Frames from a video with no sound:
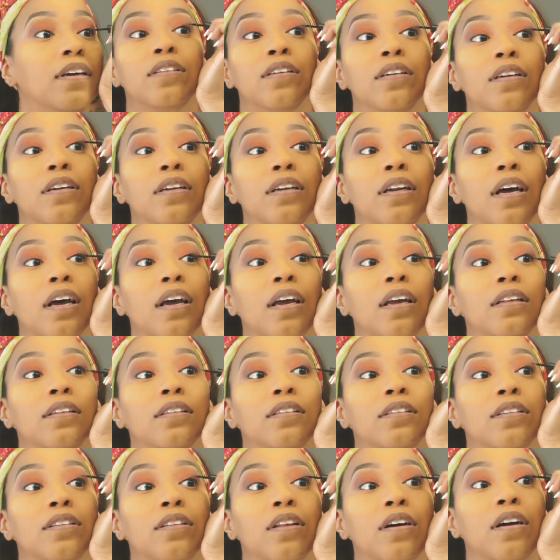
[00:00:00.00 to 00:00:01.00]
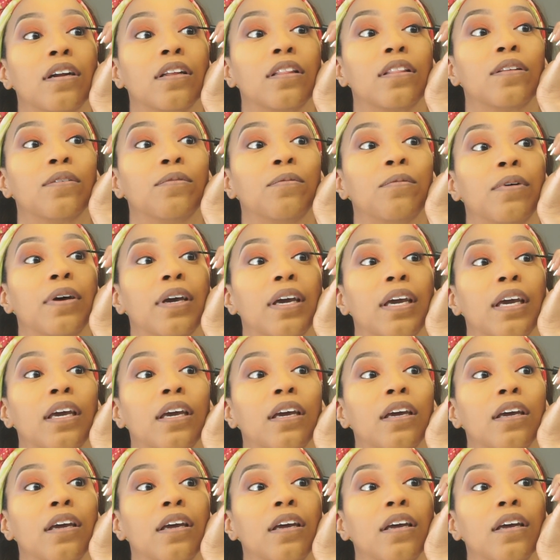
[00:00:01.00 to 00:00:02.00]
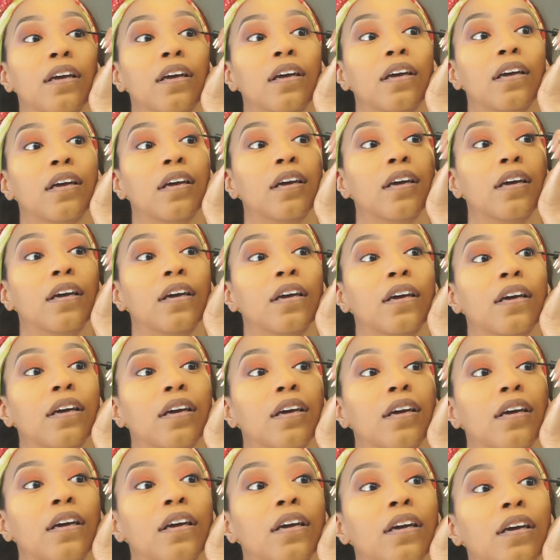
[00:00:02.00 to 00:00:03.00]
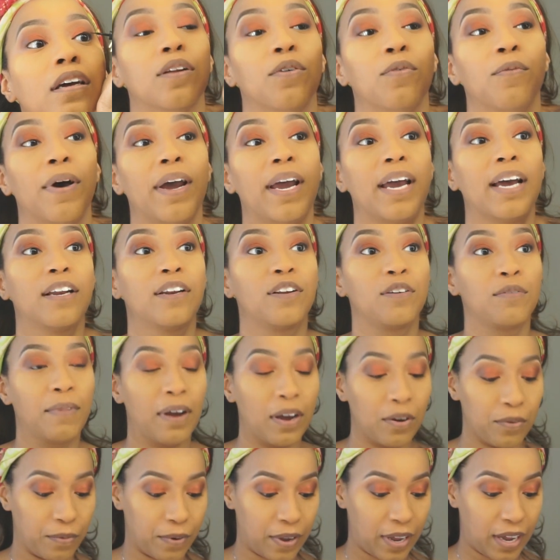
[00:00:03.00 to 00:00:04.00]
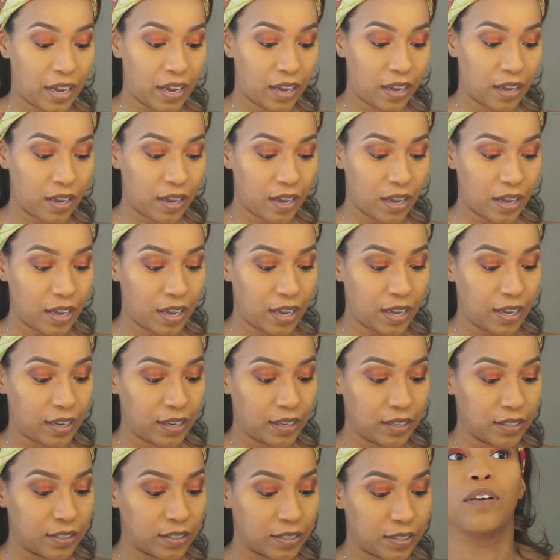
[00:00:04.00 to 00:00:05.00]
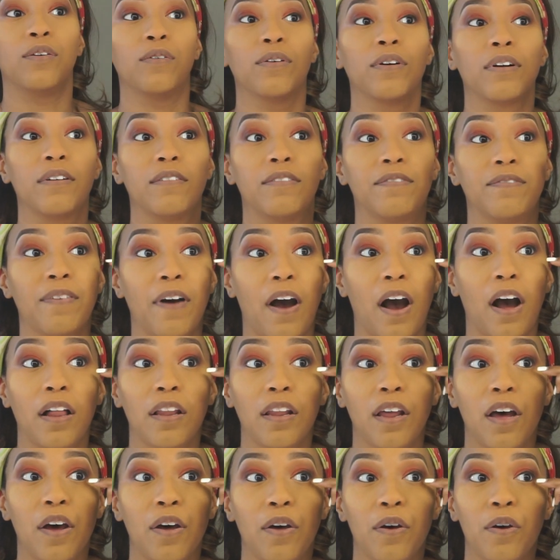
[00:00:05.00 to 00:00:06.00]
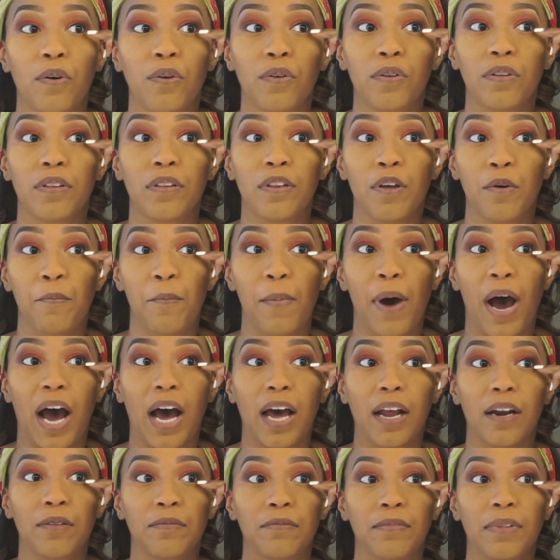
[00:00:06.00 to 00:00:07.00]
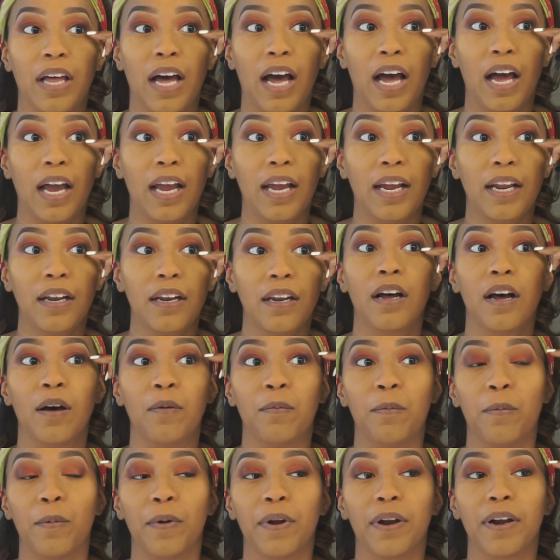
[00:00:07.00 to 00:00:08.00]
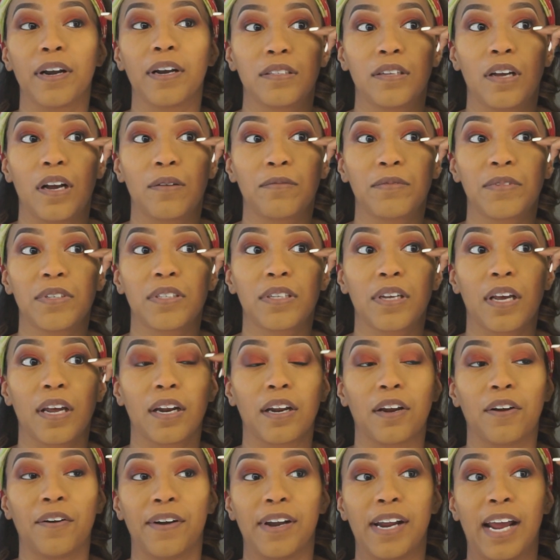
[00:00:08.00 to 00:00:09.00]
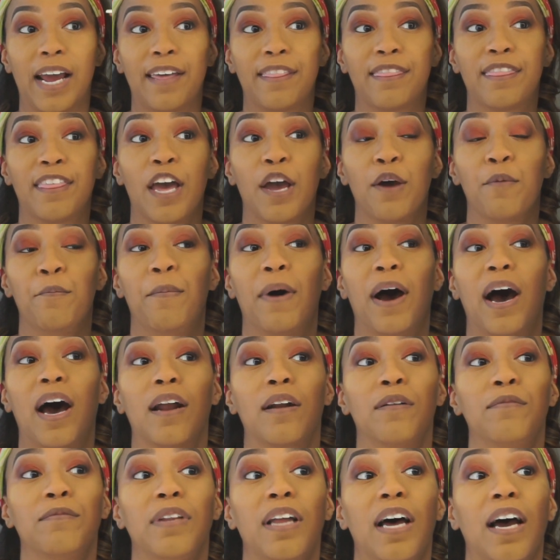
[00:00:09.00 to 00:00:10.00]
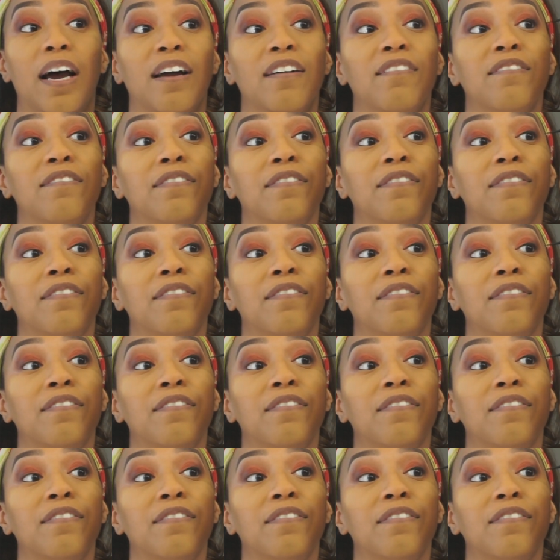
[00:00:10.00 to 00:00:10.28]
so that I can start the wing the way I do my wing is you wanna follow the bottom line upward. So I'm just gonna create that bottom line